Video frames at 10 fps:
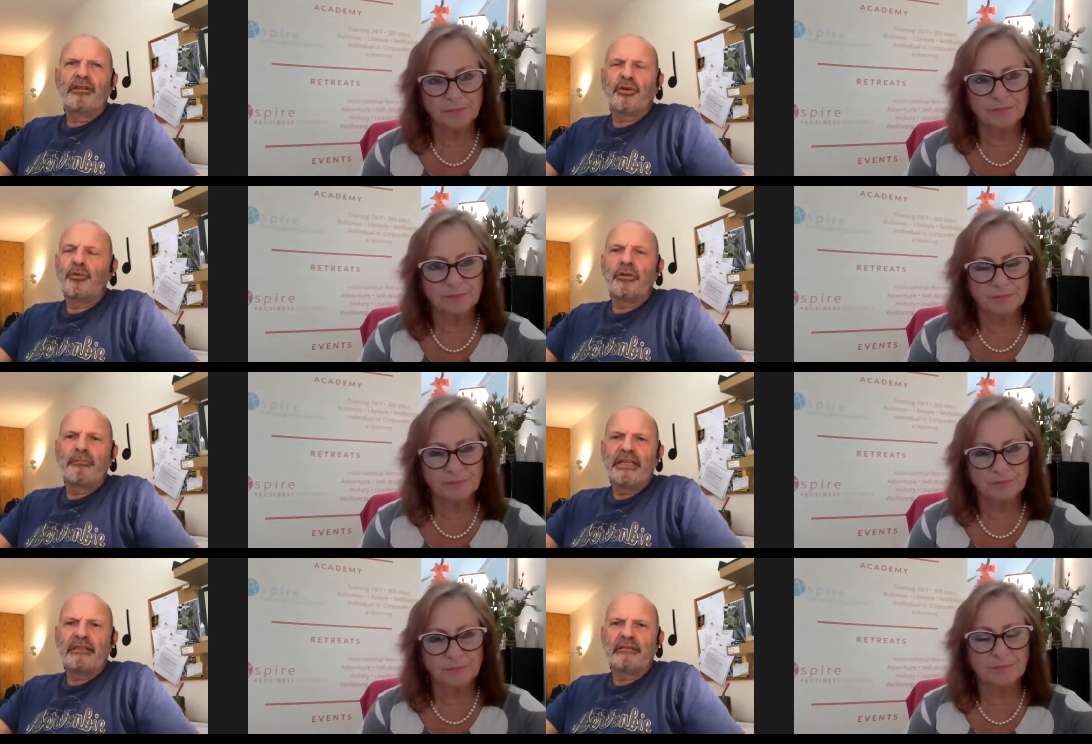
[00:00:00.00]
Speaker 1: So all
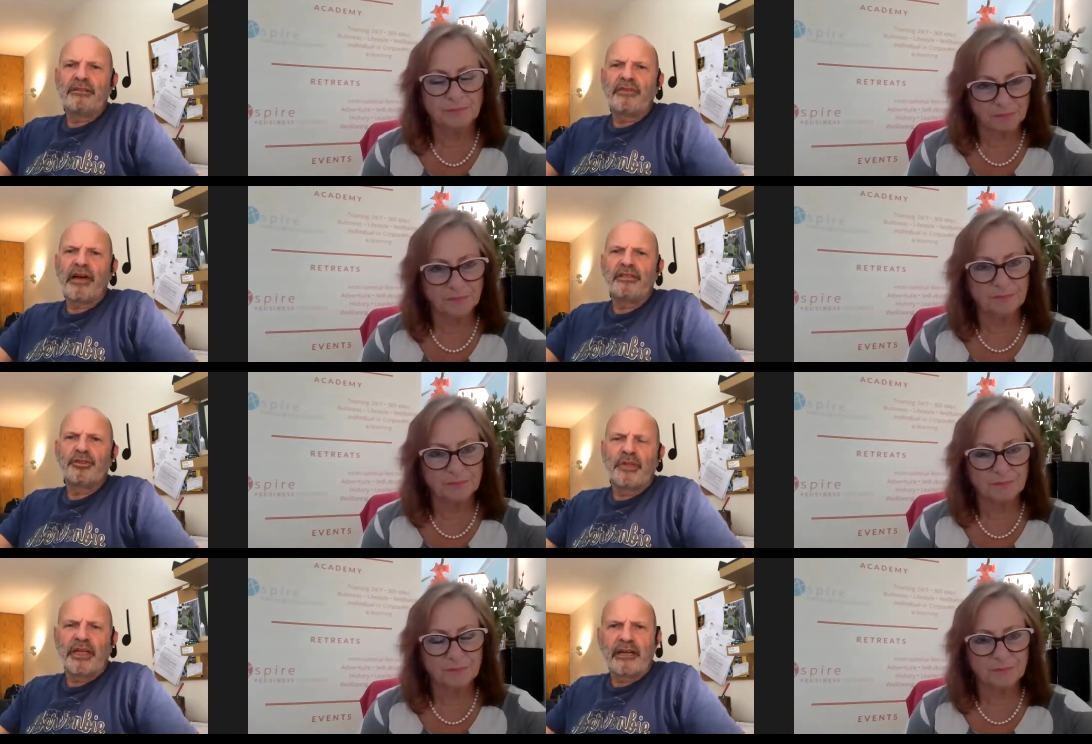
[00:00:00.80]
the Beatles
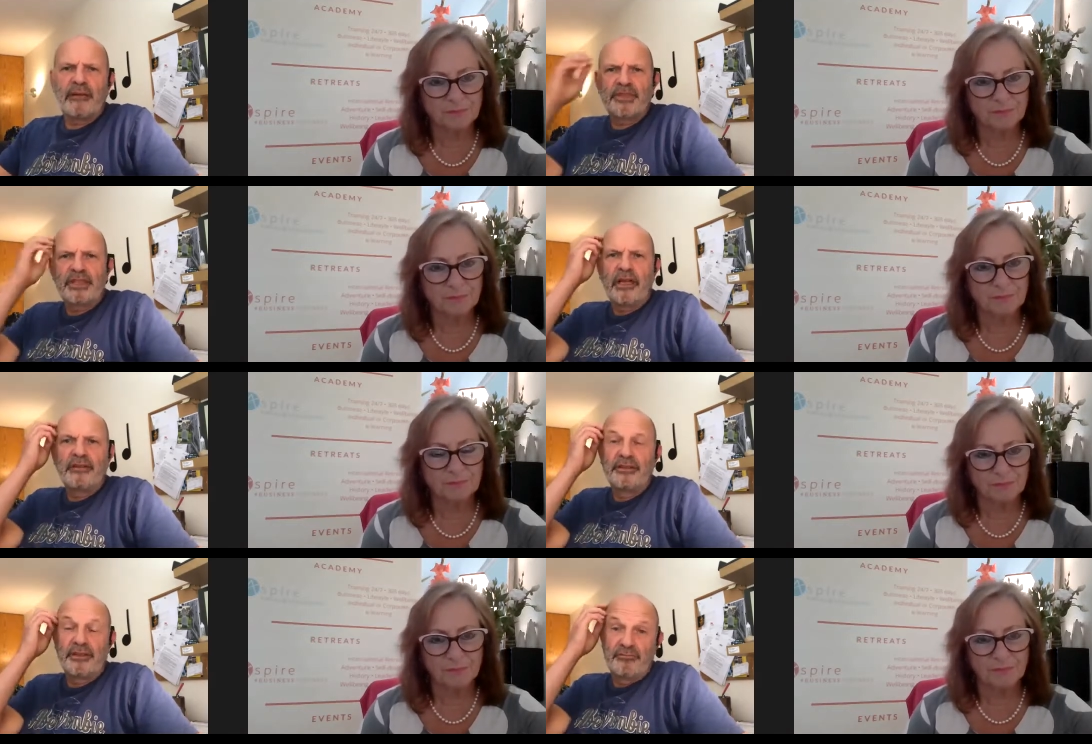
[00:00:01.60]
fans, when they come to
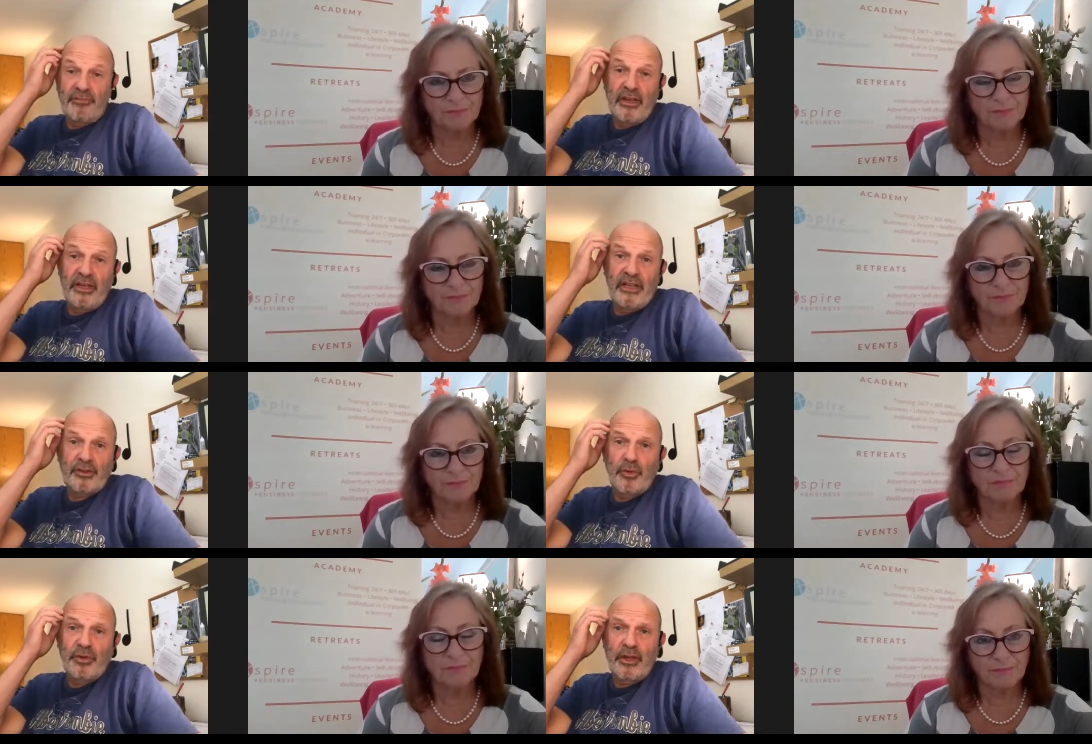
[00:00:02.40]
London, really,
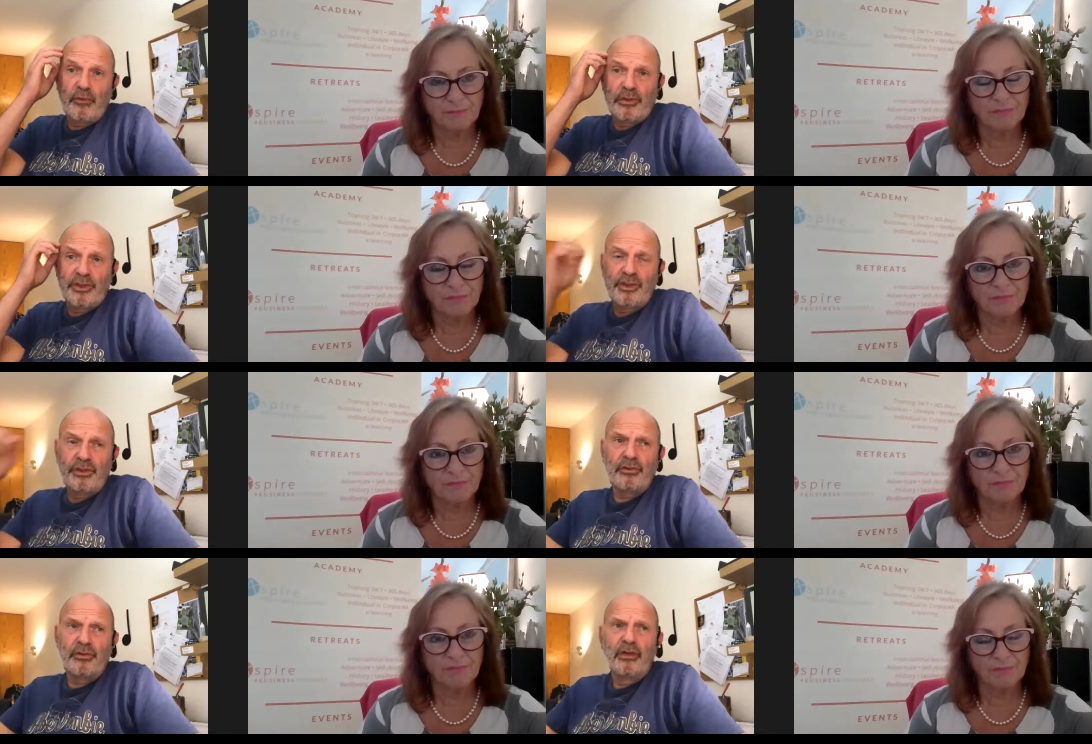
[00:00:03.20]
that's what they want to
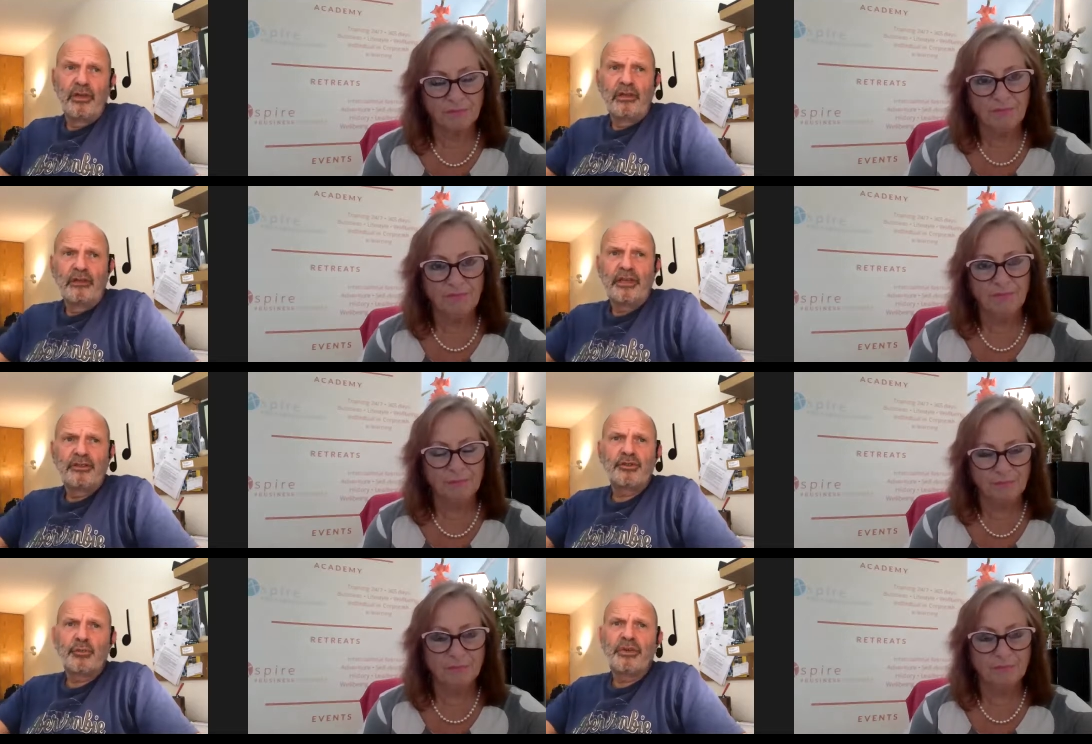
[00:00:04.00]
do. Mm. They
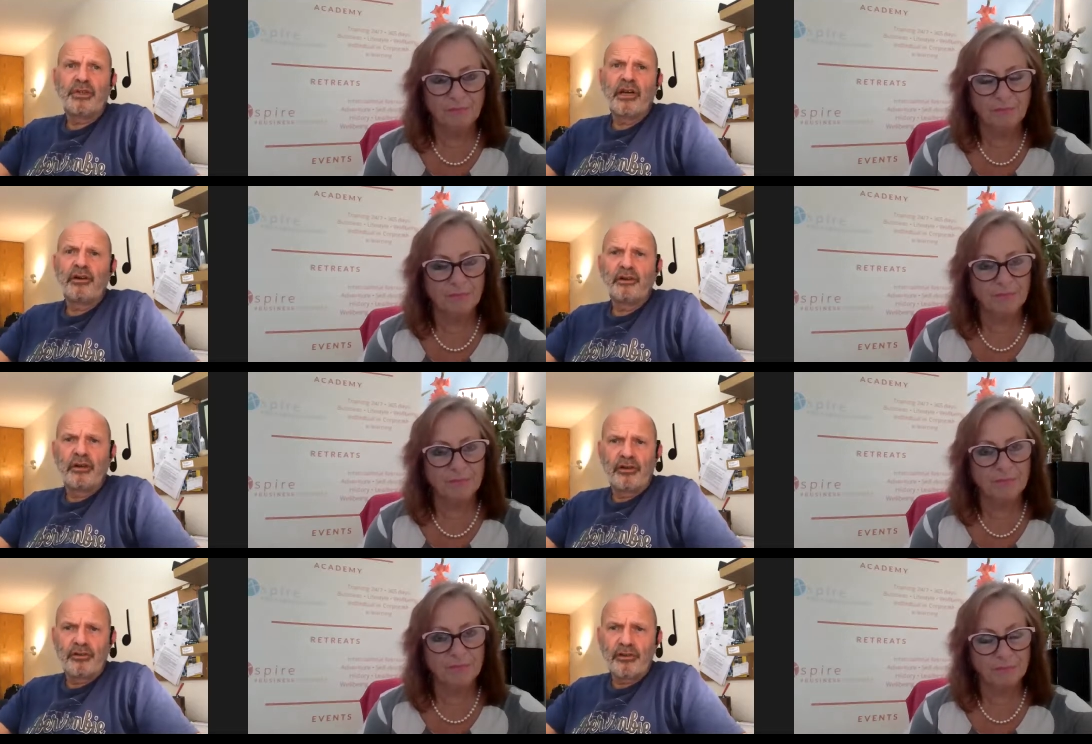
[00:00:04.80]
just want to go
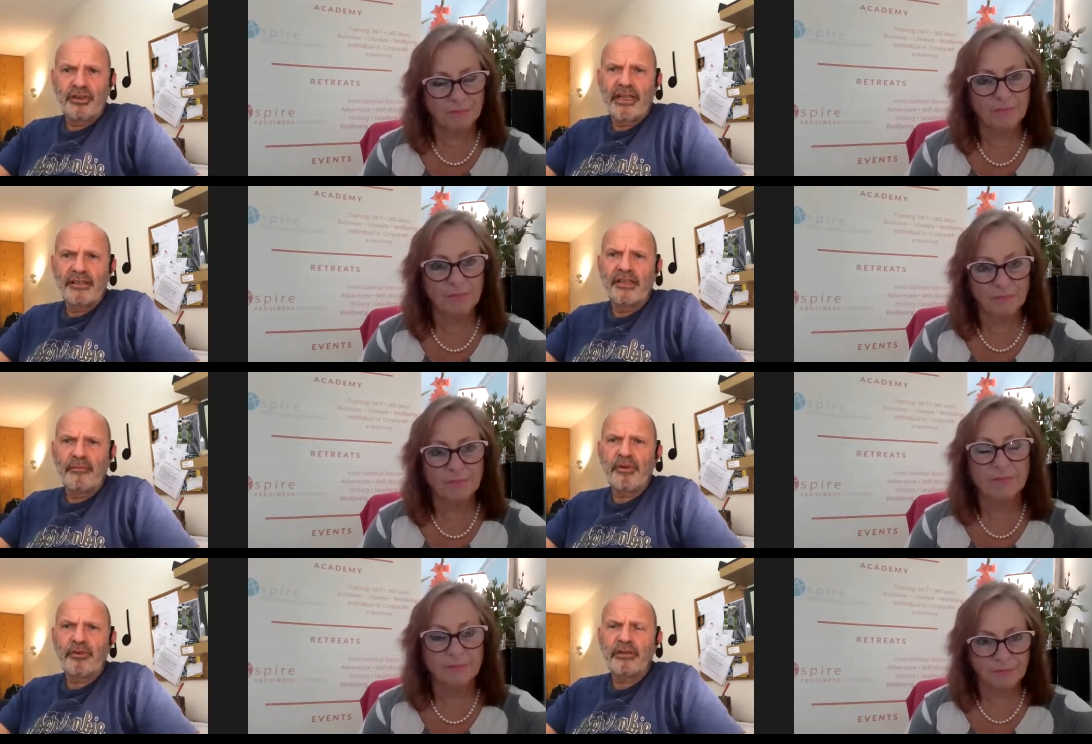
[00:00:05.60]
across that
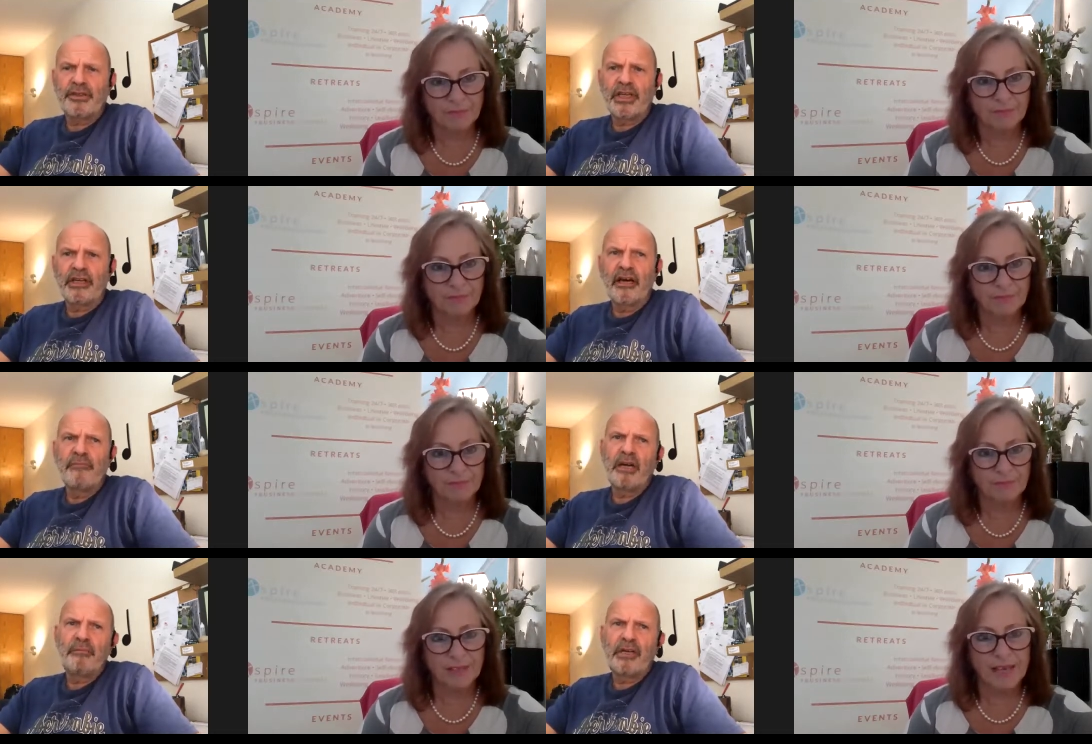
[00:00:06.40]
zebra crossing
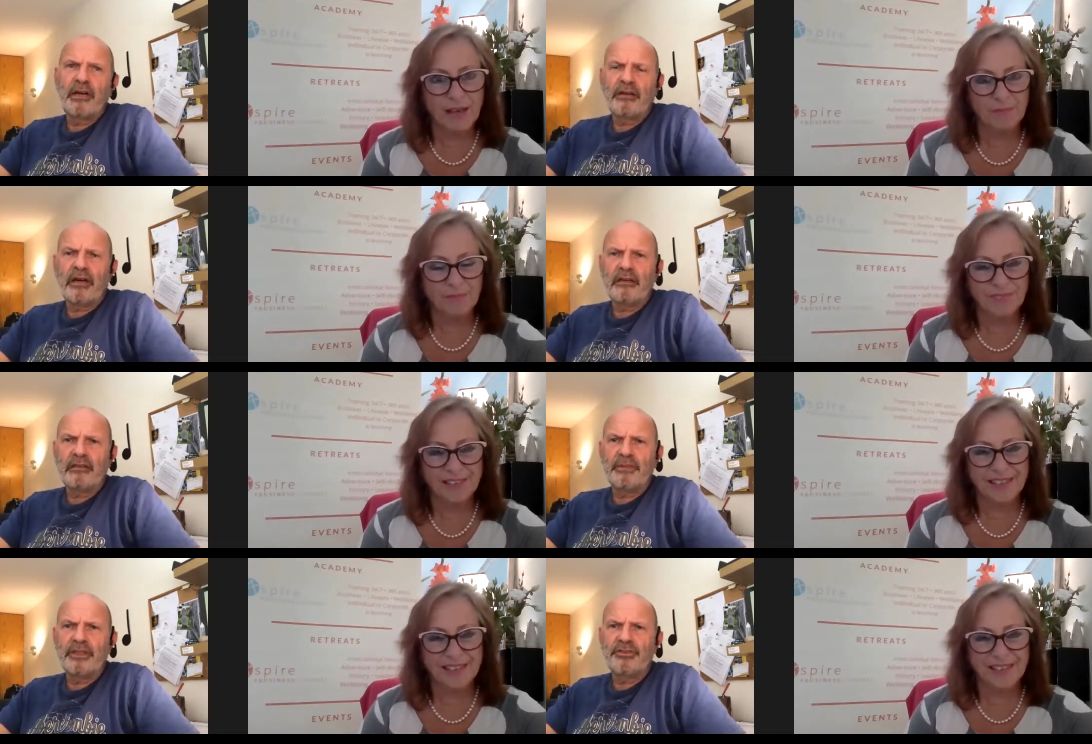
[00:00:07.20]
and maybe go to Carnaby